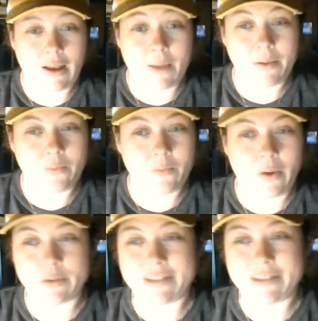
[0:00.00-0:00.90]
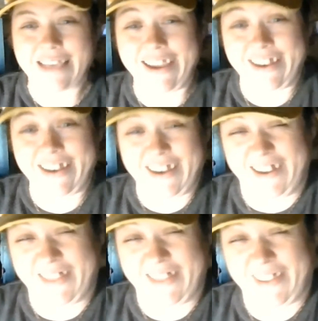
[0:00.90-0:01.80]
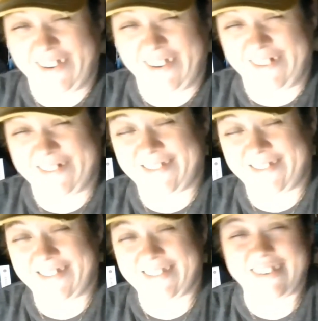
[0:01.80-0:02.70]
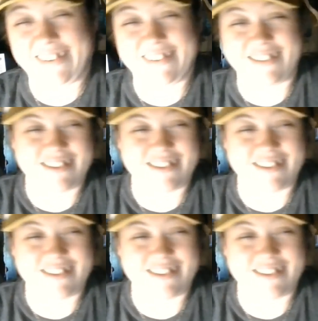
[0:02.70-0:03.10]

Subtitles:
I mean, we was saying anything under the sun